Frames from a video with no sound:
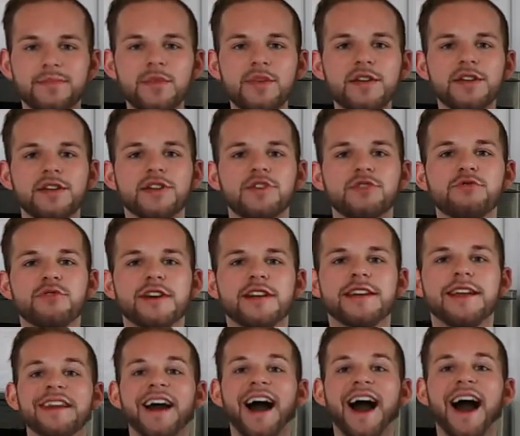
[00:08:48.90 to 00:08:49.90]
you
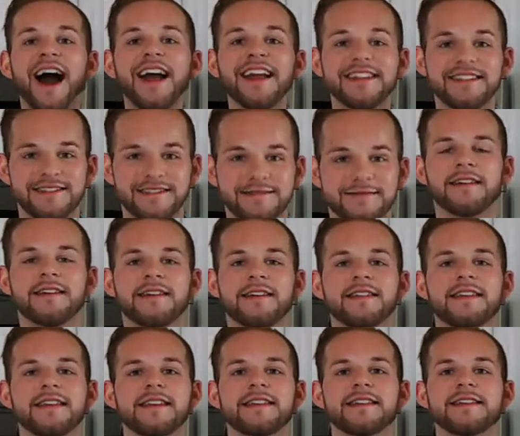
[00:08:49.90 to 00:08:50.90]
can heighten
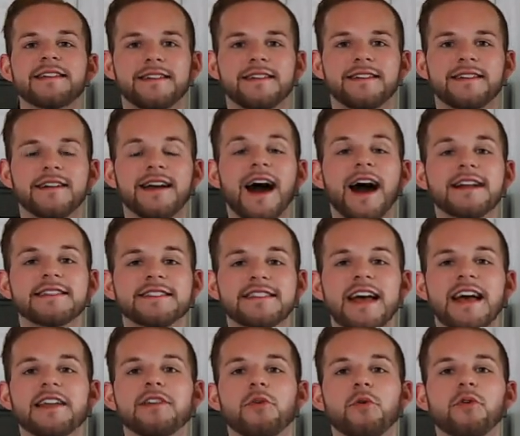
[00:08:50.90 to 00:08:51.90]
the
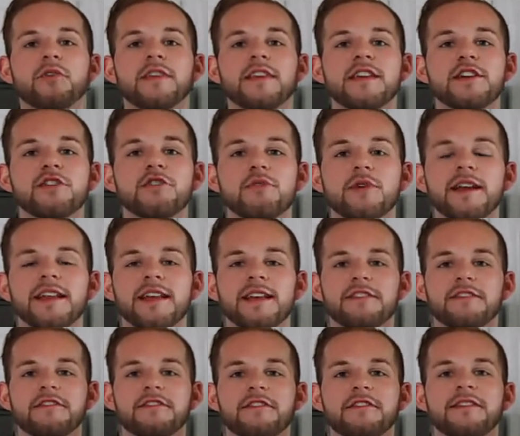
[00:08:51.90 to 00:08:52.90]
content or the
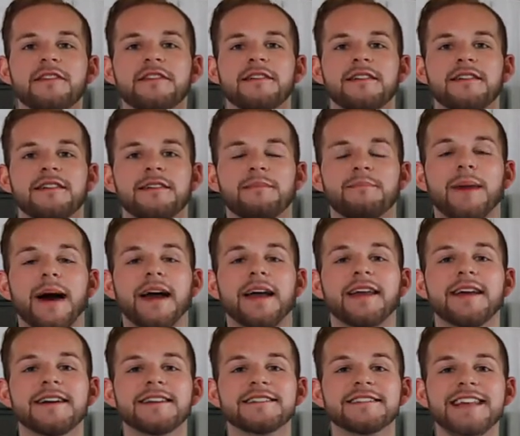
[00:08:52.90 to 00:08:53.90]
ingredients by
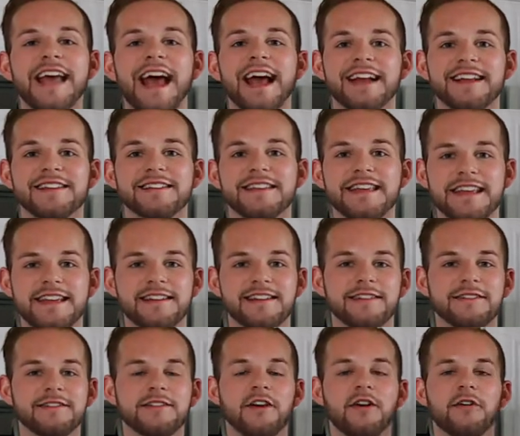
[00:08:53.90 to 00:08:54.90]
technique,
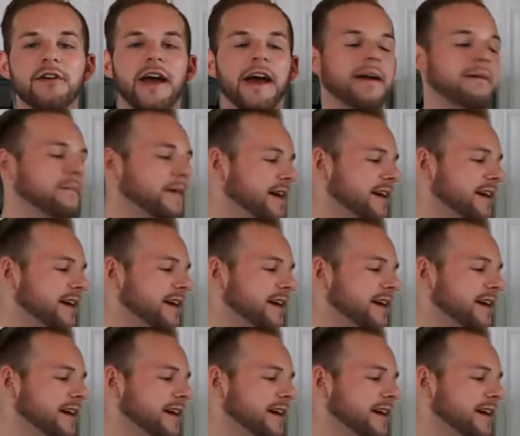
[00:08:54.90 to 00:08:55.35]
okay?